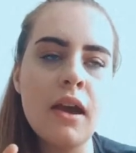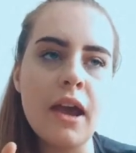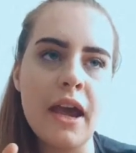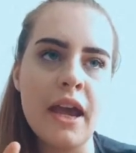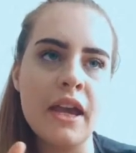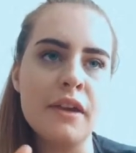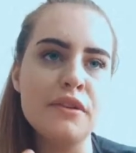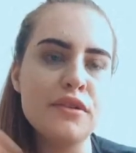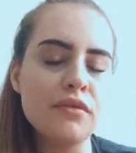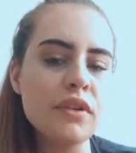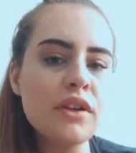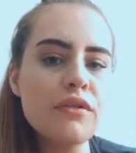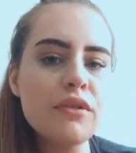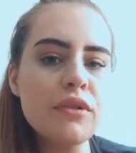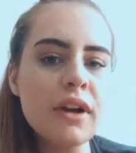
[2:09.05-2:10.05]
a
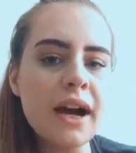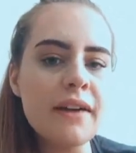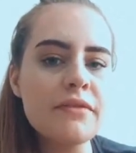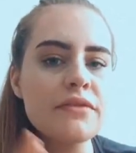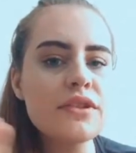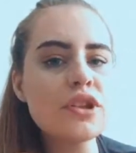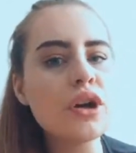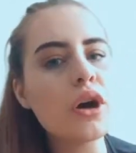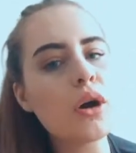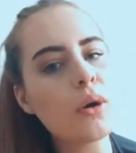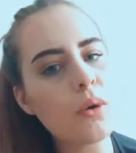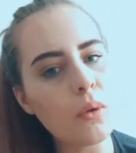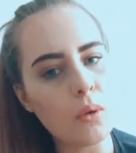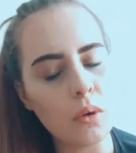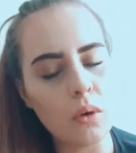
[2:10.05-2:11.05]
urethral catheter
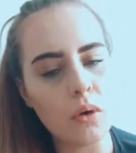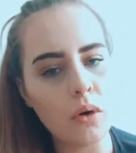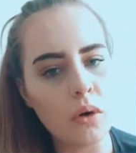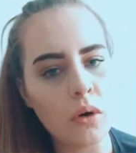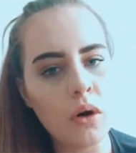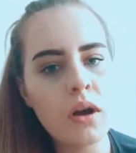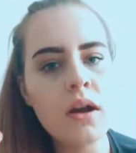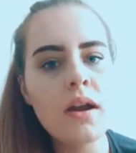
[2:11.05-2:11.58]
or